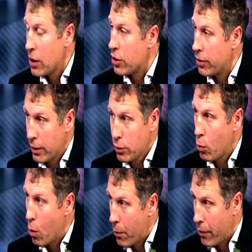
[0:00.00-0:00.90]
She didn't
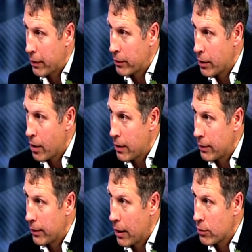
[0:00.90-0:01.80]
cooperate in the early
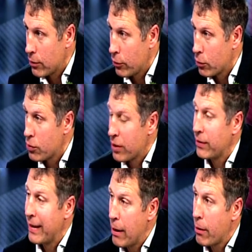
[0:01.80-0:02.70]
stages at all.
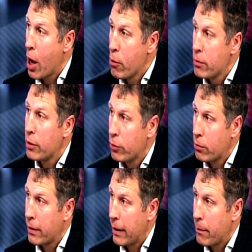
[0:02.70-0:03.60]
She's now only
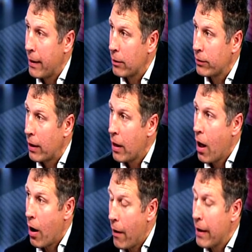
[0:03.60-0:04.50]
talking about it,
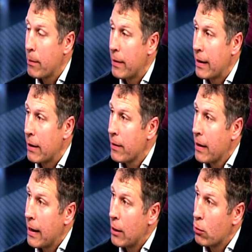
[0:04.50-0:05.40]
I believe,
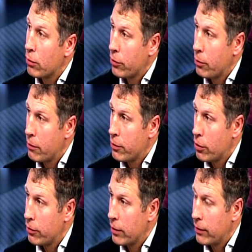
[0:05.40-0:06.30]
in order to
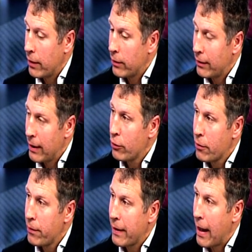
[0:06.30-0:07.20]
reduce her sentence. Let's
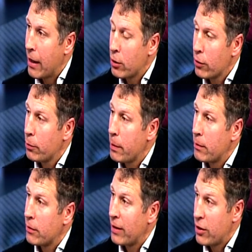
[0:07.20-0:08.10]
not forget, and lots of
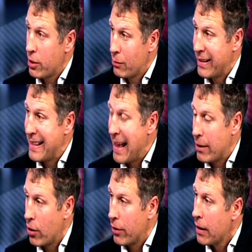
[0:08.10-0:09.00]
people have said she was
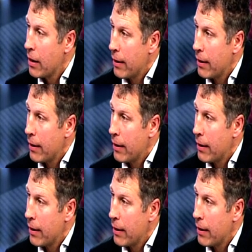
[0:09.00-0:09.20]
led on.